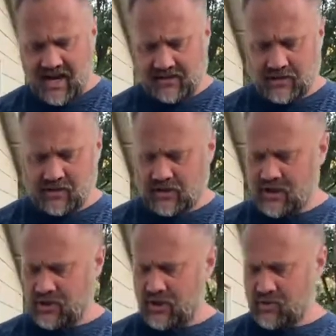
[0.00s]
literally
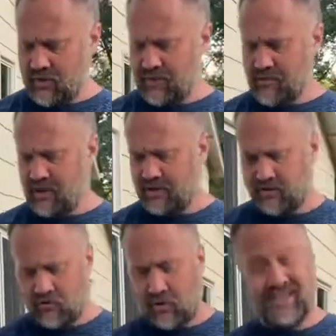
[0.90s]
just went and bought this
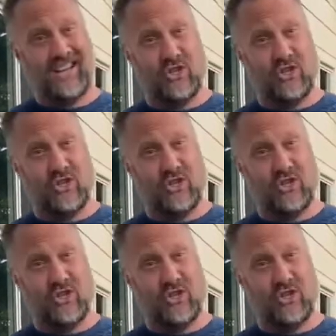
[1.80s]
Vortex